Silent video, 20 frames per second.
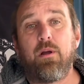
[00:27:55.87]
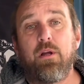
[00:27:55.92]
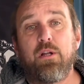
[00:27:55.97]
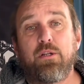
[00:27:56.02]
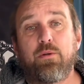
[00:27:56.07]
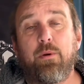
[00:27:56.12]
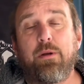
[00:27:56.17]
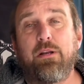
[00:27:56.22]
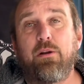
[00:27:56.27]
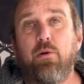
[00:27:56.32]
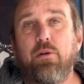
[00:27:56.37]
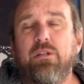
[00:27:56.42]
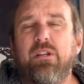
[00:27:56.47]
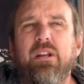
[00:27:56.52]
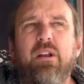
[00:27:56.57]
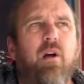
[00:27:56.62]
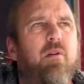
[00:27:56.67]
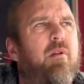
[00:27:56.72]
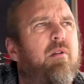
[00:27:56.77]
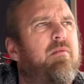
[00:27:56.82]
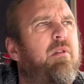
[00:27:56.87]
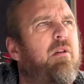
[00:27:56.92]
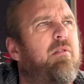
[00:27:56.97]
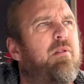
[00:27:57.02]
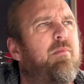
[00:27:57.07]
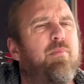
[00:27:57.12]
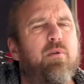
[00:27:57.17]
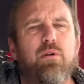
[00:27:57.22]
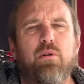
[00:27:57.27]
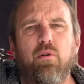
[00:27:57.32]
twenty nineteen. I don't know, the
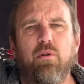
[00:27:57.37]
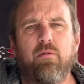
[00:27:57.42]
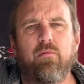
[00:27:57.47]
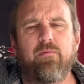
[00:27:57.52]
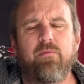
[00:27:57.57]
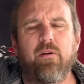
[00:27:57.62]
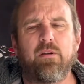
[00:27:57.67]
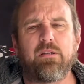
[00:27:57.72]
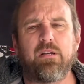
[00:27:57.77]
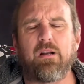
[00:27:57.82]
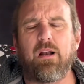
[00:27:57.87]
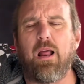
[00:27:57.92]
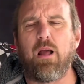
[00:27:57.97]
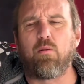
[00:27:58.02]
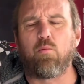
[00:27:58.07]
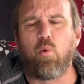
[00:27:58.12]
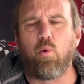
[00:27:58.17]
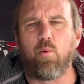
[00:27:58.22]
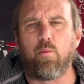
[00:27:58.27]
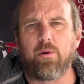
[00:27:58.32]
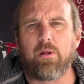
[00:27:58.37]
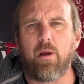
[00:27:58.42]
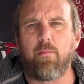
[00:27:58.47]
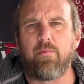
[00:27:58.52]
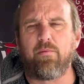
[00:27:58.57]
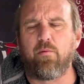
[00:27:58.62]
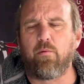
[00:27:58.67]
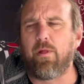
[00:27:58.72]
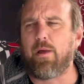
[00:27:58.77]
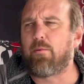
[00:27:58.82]
Brewdog versus Cloudwater would have come
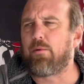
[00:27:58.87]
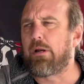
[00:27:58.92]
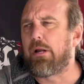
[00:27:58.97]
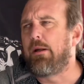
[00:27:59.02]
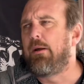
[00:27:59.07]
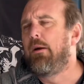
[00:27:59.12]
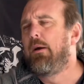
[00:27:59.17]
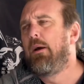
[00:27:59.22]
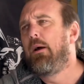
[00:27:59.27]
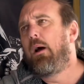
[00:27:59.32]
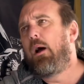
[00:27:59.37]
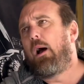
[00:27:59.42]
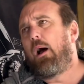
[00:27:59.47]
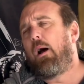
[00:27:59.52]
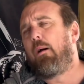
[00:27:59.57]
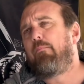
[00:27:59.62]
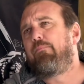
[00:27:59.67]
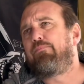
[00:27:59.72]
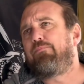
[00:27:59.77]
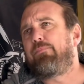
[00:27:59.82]
before that, wouldn't it? Um,